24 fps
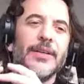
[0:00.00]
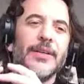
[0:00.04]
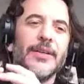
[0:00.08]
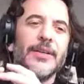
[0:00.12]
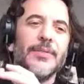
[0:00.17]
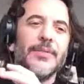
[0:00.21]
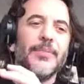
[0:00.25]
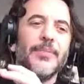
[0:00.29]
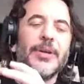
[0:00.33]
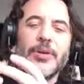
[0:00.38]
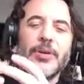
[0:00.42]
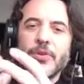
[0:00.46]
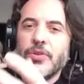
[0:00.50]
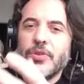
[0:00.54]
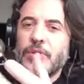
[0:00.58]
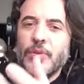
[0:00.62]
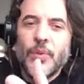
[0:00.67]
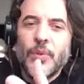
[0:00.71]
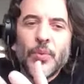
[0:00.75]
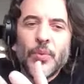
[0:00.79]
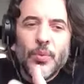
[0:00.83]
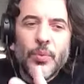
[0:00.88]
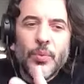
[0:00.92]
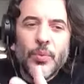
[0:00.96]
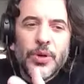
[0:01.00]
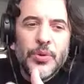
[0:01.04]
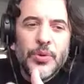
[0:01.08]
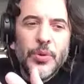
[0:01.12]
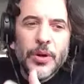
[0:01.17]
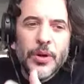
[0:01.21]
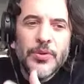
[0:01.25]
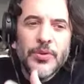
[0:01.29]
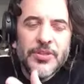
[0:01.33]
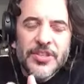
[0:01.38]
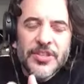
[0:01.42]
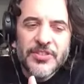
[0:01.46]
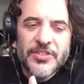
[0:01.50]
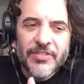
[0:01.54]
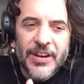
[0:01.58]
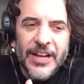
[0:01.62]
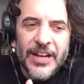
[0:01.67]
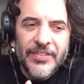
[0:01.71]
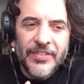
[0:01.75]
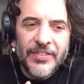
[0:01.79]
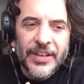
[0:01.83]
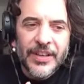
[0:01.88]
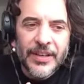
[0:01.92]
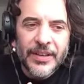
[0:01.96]
Uh, because what you are
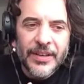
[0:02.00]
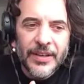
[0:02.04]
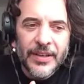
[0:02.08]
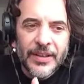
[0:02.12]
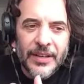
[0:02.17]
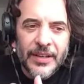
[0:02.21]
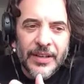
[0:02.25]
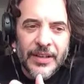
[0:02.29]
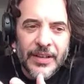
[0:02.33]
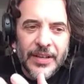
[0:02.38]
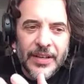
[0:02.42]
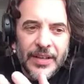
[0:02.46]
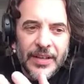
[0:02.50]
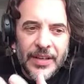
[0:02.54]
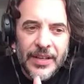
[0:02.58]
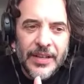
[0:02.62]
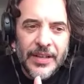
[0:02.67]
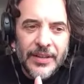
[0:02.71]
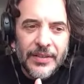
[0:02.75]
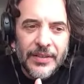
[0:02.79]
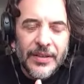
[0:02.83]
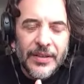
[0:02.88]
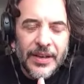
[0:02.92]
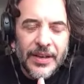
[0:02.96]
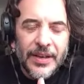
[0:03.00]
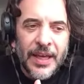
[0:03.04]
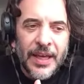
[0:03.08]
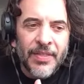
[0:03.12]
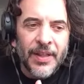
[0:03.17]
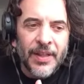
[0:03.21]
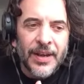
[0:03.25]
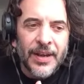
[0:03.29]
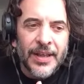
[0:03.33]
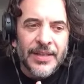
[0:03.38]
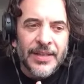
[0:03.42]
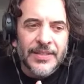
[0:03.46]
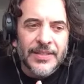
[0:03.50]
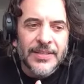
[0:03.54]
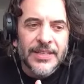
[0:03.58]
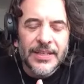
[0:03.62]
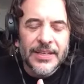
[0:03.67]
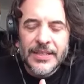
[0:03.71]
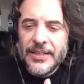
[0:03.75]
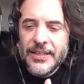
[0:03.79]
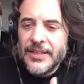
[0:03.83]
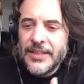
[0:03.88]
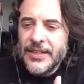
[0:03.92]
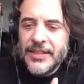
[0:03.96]
describing in the Netherlands
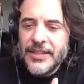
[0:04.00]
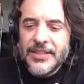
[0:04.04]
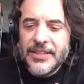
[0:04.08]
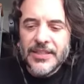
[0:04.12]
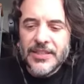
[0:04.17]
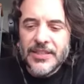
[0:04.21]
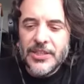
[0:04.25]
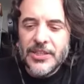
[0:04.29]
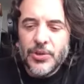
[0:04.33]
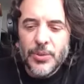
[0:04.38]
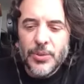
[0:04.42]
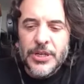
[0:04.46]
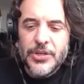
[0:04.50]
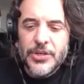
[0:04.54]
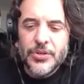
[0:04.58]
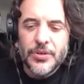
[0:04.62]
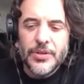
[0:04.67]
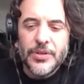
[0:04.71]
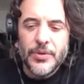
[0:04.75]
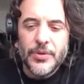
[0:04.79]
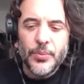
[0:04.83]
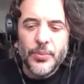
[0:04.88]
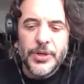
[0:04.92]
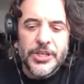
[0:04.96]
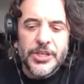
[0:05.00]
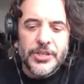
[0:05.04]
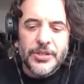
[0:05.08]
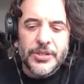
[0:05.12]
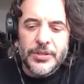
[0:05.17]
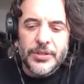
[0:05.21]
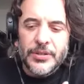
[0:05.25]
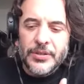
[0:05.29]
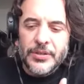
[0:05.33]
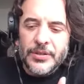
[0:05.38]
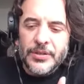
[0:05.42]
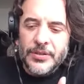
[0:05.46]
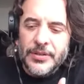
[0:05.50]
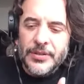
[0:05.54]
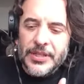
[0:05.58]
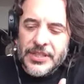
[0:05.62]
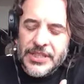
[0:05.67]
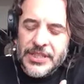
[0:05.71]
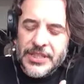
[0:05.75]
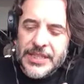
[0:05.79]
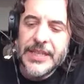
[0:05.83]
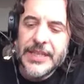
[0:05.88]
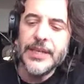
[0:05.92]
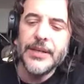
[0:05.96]
is a situation in which the
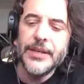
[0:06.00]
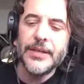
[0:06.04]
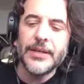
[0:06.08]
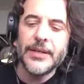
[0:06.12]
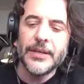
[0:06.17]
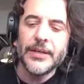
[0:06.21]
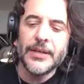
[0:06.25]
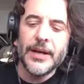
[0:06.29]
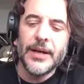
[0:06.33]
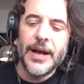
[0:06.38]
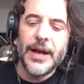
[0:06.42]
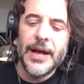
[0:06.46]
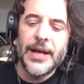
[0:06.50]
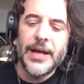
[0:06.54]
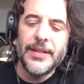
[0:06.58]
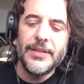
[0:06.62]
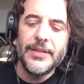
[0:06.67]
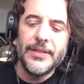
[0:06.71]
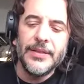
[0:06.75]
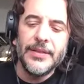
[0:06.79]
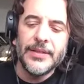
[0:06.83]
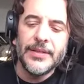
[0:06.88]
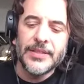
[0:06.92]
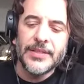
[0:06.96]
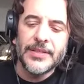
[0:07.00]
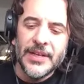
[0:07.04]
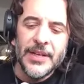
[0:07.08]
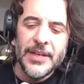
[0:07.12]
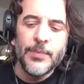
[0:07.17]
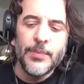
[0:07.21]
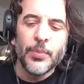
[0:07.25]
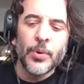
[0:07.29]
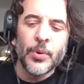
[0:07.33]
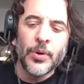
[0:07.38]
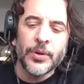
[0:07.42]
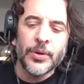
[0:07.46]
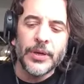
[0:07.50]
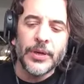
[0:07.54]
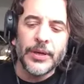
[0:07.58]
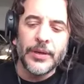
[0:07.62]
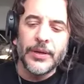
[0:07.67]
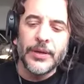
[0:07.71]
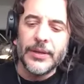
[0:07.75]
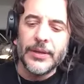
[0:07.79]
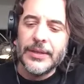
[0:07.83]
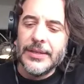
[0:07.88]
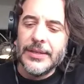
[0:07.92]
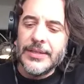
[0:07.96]
sync and the sleepwalking
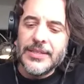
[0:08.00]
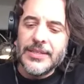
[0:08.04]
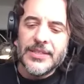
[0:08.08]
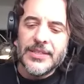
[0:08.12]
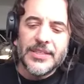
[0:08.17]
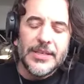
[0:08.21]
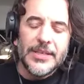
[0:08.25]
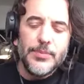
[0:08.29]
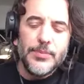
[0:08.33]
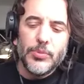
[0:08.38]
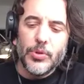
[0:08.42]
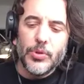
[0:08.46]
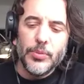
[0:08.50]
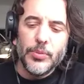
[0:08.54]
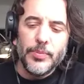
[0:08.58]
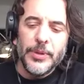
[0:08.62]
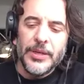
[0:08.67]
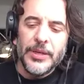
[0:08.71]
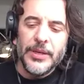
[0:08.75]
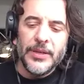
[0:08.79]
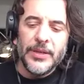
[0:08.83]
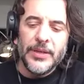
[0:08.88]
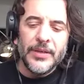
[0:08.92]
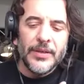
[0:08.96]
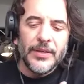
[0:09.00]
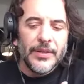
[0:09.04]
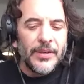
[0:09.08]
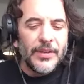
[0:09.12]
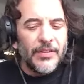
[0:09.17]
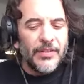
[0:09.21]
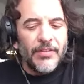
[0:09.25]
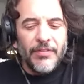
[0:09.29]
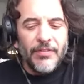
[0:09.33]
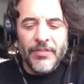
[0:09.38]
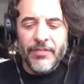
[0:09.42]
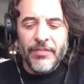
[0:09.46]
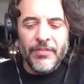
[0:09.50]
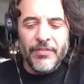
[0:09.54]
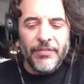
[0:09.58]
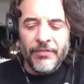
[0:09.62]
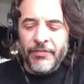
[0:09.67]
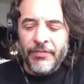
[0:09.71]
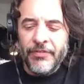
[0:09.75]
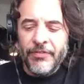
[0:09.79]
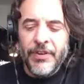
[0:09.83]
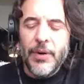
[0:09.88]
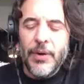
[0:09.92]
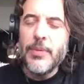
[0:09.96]
seem to be
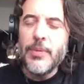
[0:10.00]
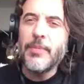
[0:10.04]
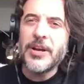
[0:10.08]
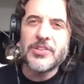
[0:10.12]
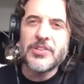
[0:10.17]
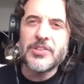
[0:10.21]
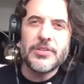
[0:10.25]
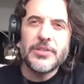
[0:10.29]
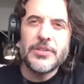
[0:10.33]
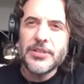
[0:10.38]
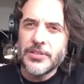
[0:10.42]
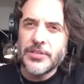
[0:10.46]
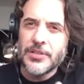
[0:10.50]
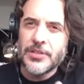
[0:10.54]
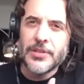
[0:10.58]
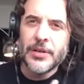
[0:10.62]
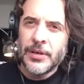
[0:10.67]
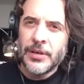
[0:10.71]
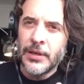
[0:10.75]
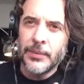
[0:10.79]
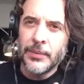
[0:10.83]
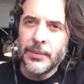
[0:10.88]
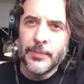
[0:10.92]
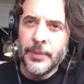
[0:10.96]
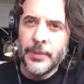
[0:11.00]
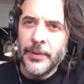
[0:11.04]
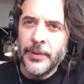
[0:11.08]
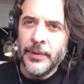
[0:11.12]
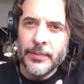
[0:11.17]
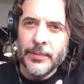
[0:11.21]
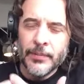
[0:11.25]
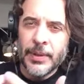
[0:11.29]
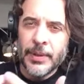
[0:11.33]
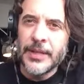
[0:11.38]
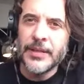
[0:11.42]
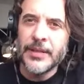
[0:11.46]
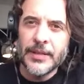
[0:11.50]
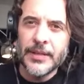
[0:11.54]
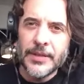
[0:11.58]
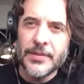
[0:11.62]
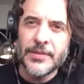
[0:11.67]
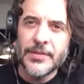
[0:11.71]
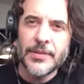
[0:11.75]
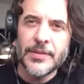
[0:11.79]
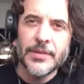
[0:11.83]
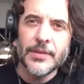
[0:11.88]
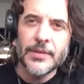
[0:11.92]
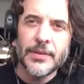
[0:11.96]
very much disturbed by
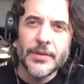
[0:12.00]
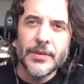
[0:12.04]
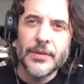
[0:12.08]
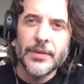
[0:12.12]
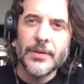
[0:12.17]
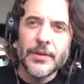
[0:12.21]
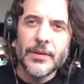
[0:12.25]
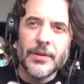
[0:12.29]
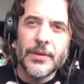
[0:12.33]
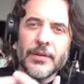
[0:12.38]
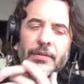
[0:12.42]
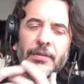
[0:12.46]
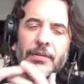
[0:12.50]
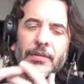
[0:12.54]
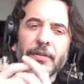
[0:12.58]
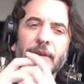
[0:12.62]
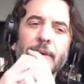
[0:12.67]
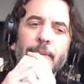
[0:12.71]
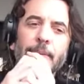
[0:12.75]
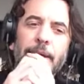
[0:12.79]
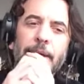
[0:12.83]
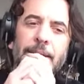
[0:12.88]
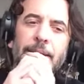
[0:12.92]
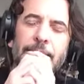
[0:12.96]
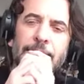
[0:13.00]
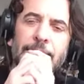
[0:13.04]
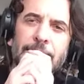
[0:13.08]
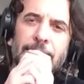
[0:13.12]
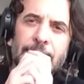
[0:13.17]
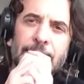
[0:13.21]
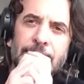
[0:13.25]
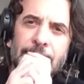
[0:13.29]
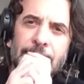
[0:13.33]
these events.